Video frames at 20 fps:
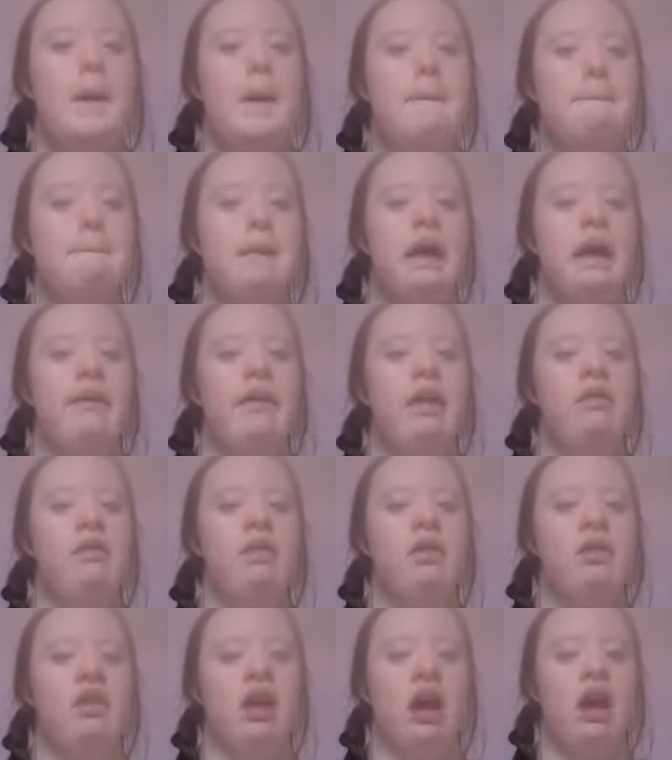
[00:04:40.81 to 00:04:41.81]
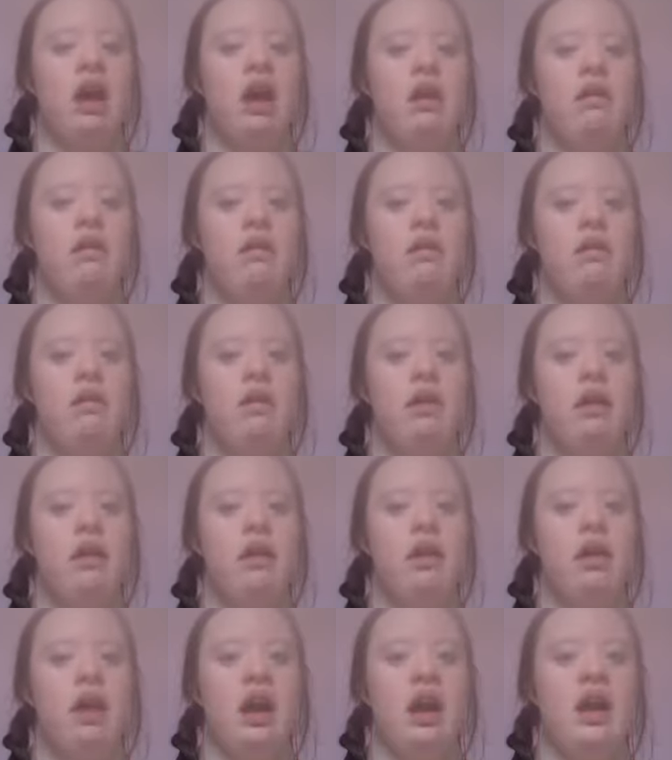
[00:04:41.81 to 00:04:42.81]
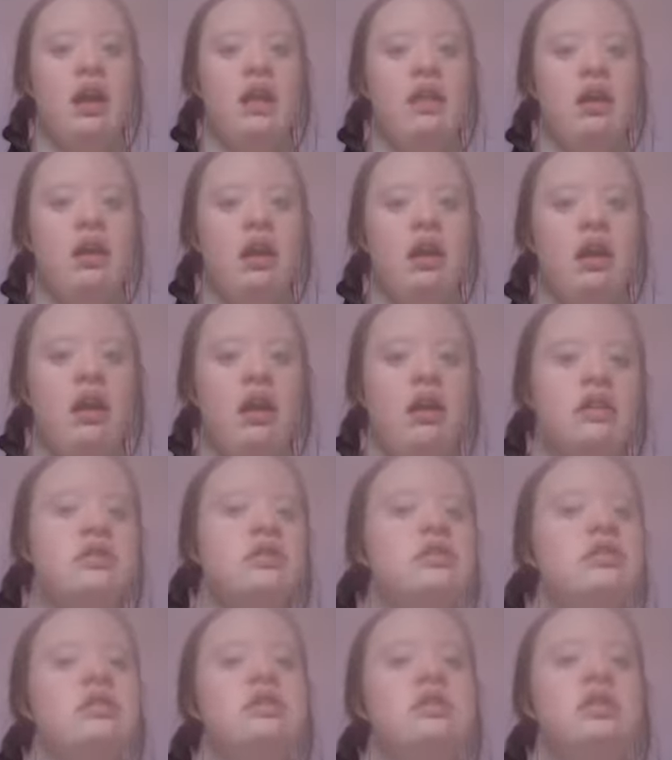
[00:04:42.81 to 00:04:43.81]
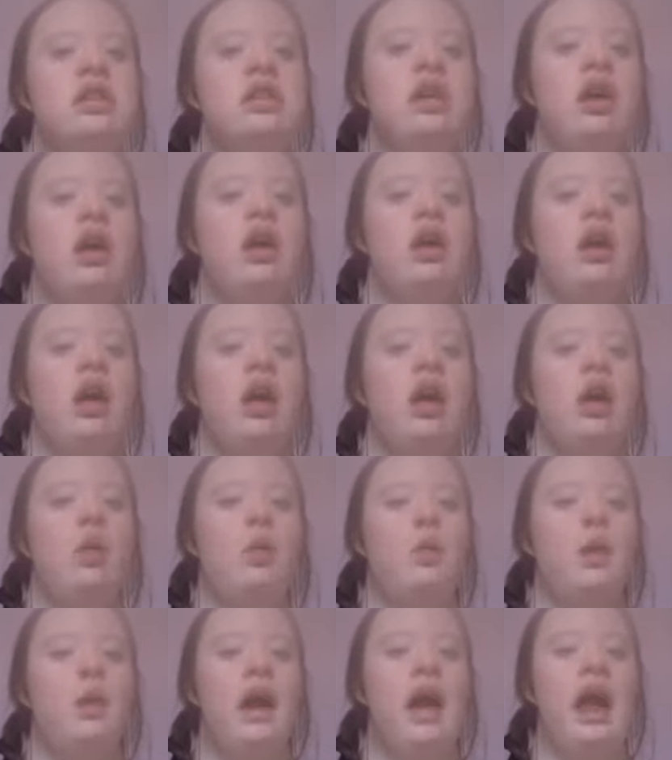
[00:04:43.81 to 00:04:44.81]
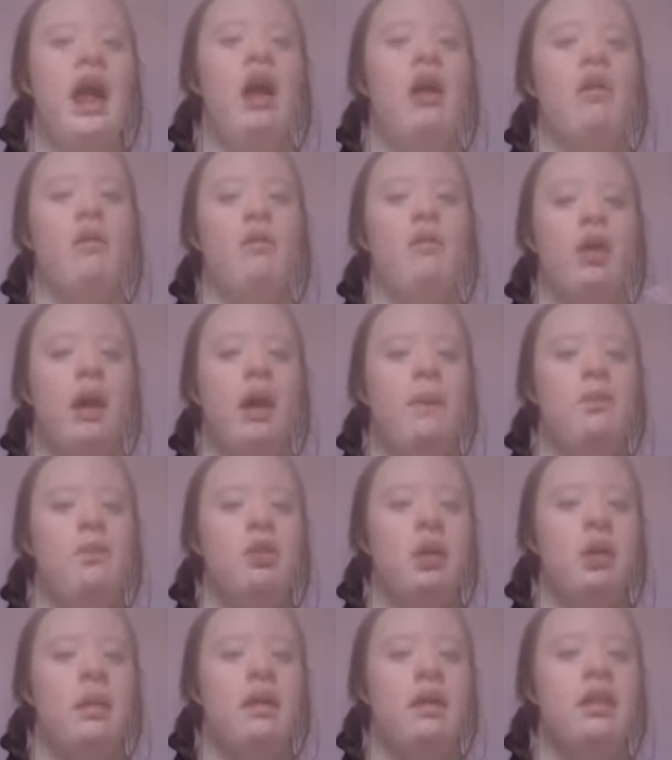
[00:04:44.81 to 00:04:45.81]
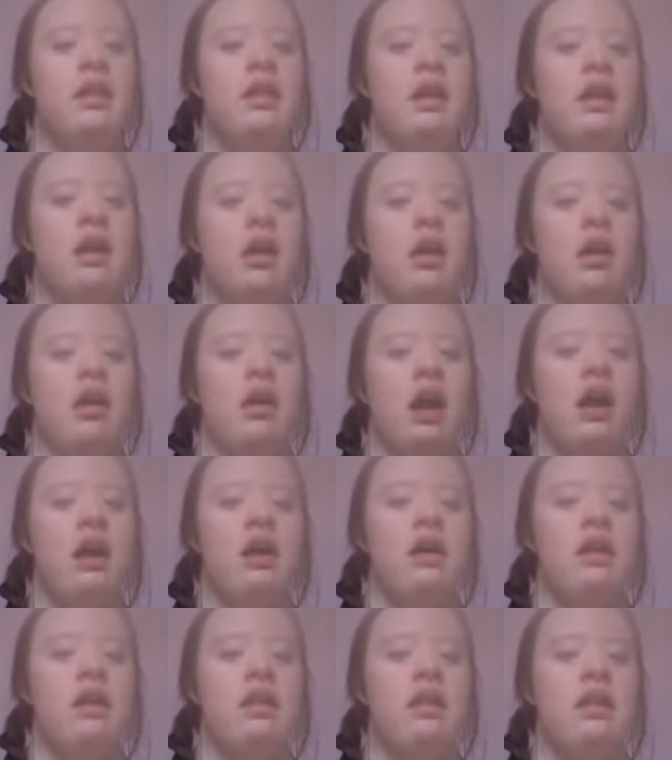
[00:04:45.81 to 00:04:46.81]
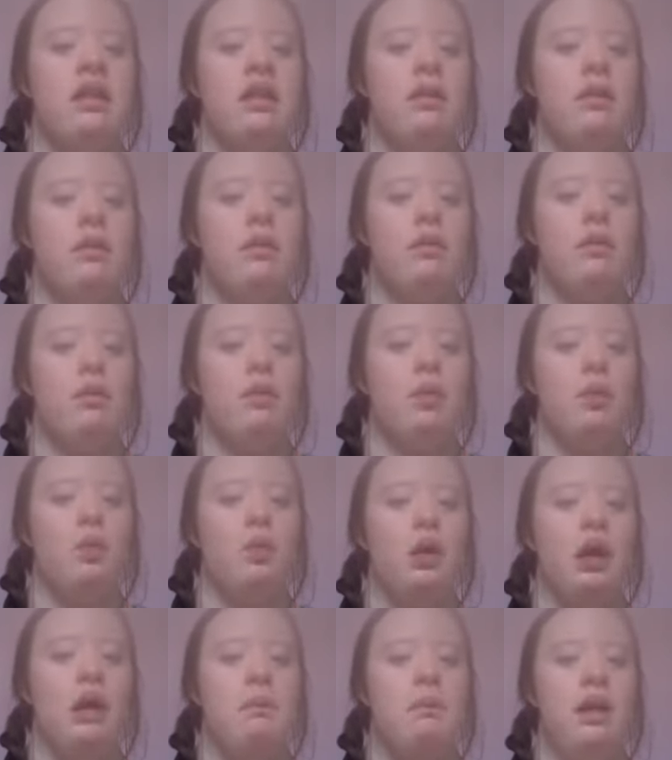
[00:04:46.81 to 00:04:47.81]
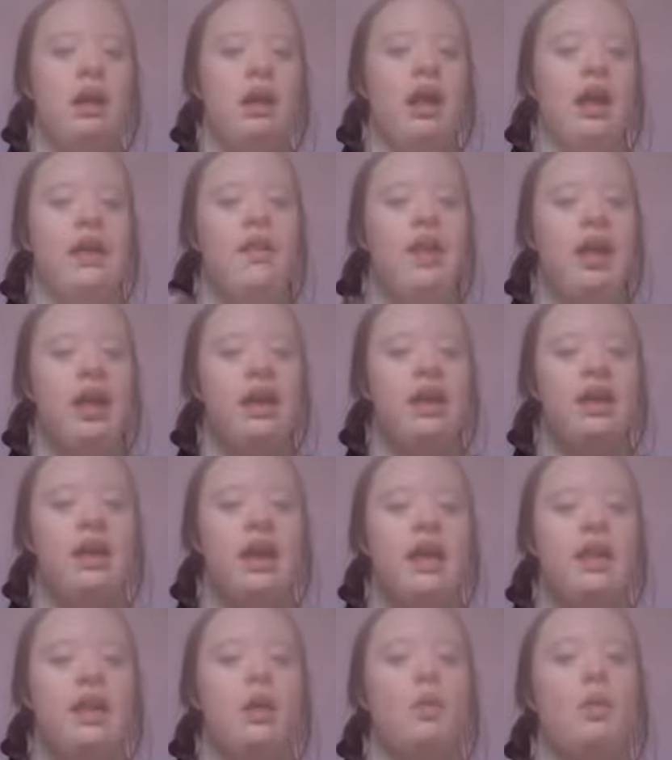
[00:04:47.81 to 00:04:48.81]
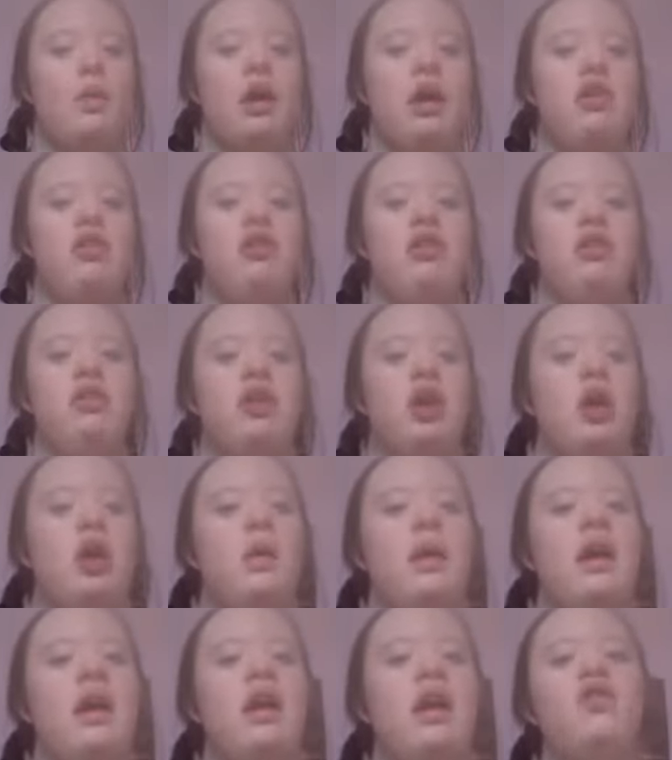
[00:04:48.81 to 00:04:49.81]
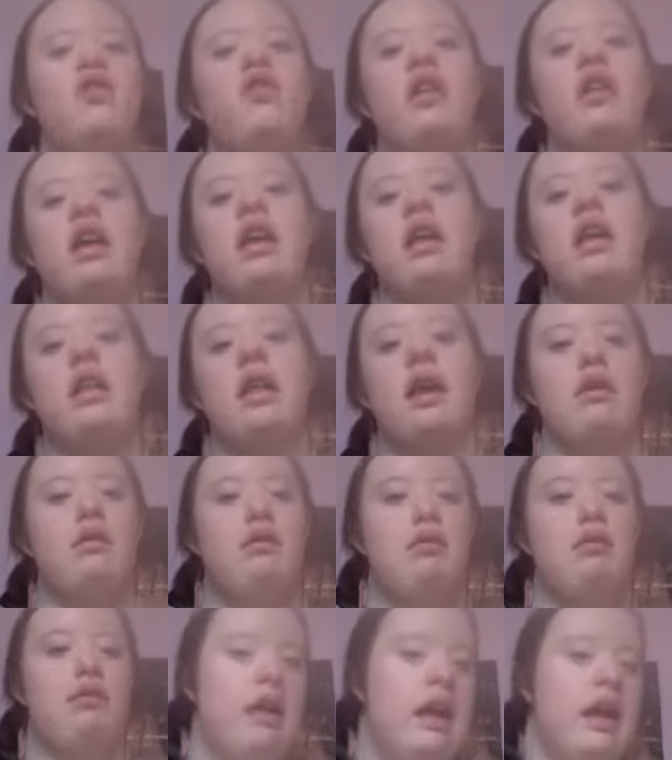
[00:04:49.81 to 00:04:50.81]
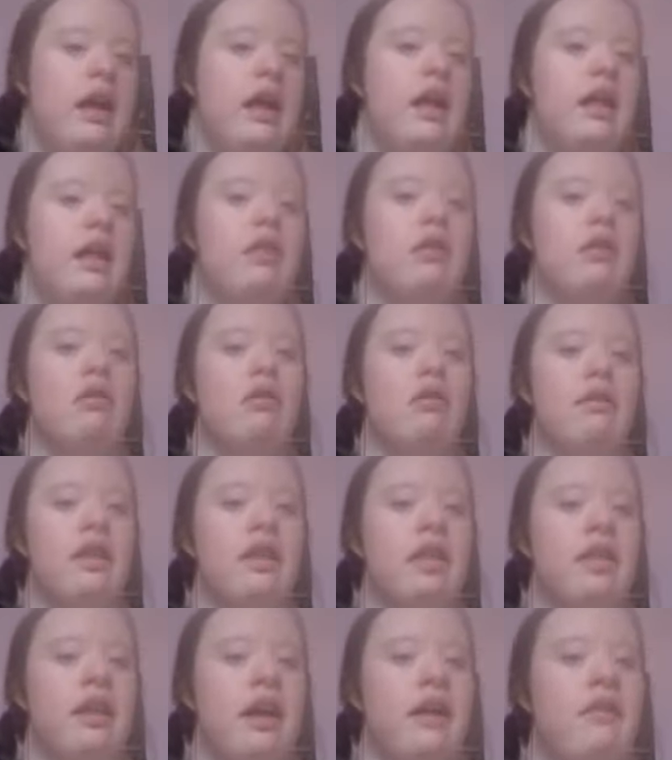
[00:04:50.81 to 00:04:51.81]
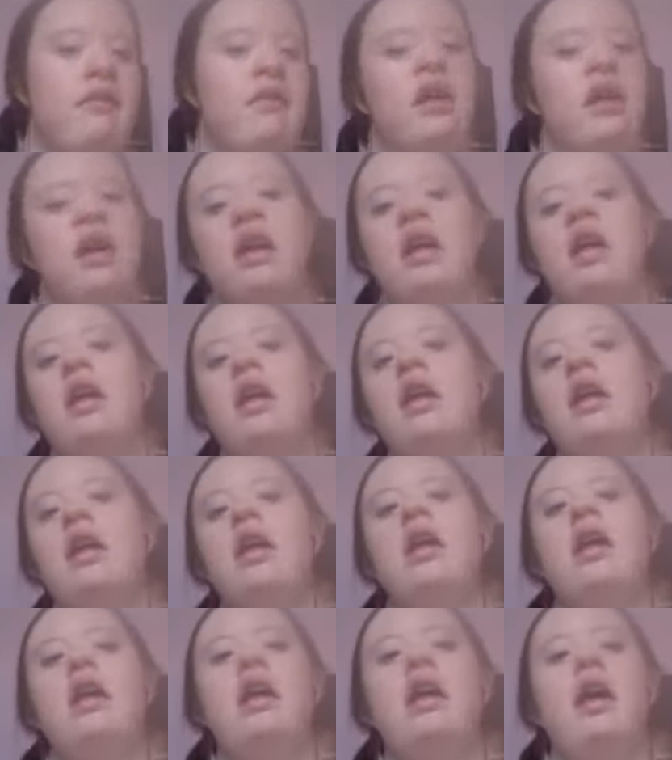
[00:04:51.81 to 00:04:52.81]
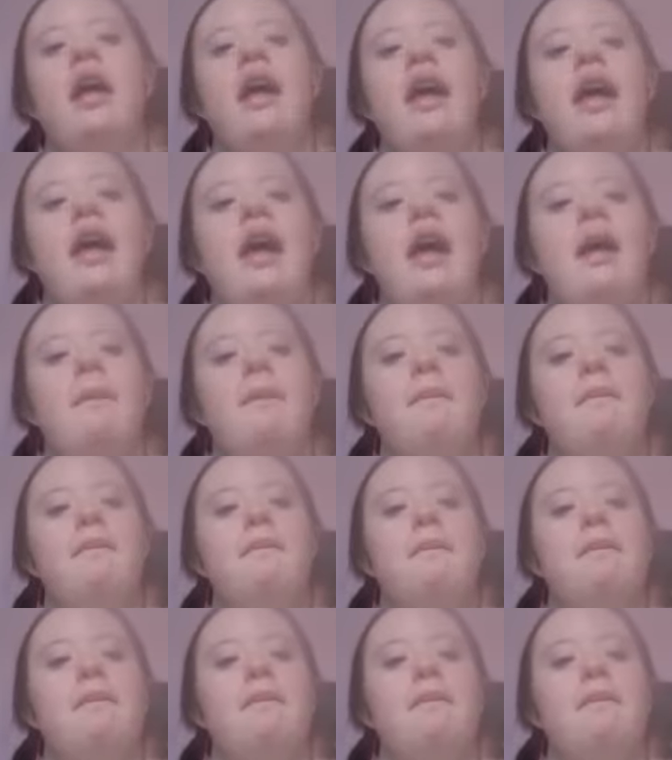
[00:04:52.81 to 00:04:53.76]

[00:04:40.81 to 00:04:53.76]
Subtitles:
make this video so you guys are aware of what I'm doing, so you guys won't be like thinking, what is she doing? She is like weird, all the stuff. So